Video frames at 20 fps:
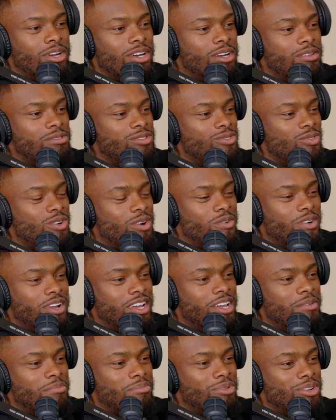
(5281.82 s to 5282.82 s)
and come somewhere where
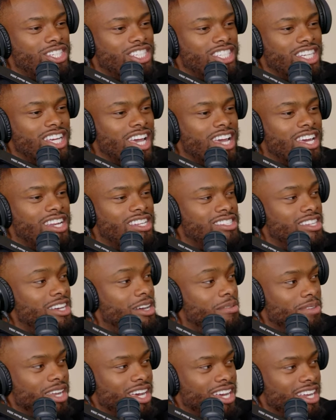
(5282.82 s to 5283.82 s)
he appreciated
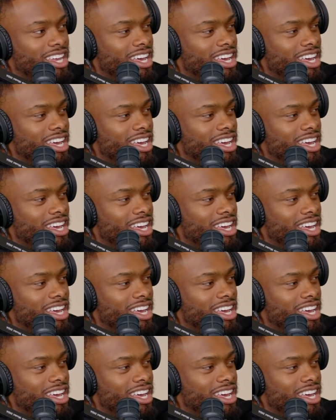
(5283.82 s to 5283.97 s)
something like